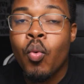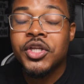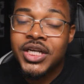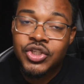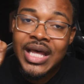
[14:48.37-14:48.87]
But
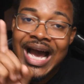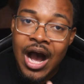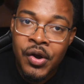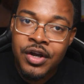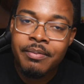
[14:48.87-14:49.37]
once you get to
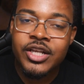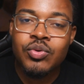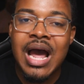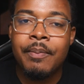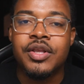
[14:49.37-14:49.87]
that outcome,
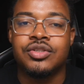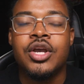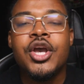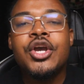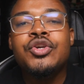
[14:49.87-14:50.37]
guess what happens?